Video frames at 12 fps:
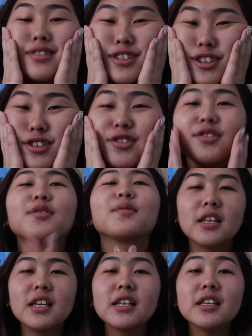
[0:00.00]

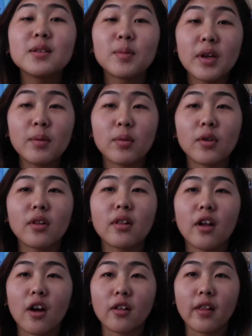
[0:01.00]
These people
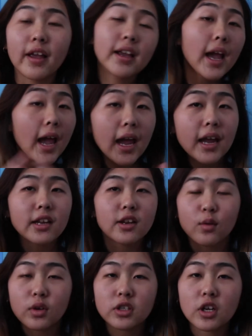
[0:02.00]
are like, hey, do
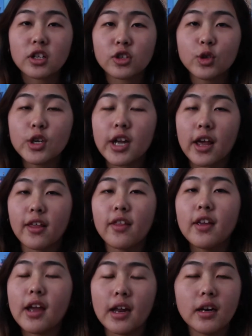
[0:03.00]
you want to start a streak? And then
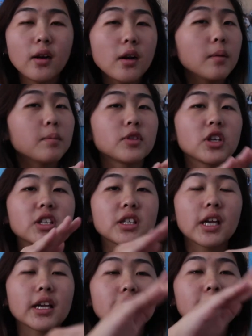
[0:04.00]
they ended up just
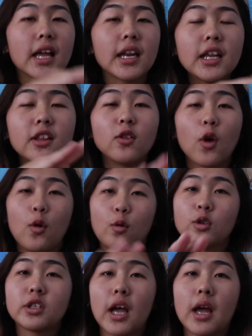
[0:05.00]
like sending those